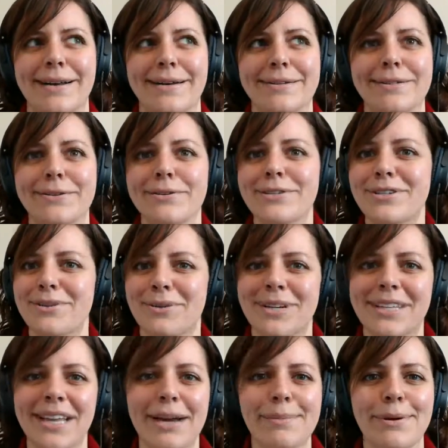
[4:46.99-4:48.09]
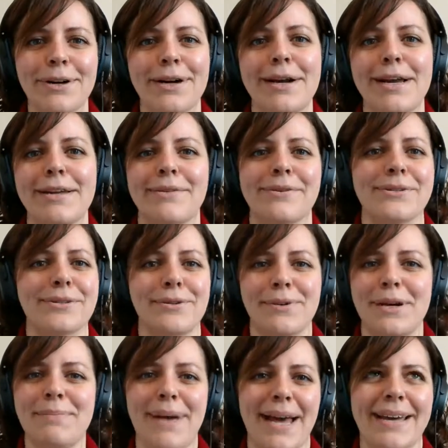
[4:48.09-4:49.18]
as their story library, their
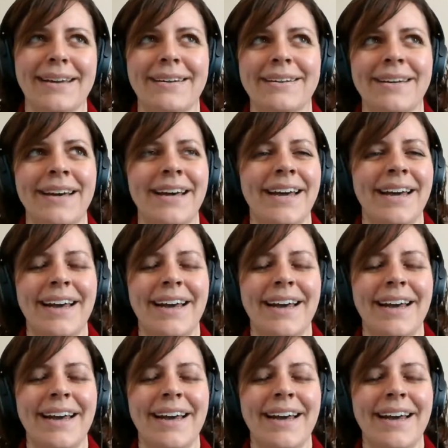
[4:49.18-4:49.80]
story bank.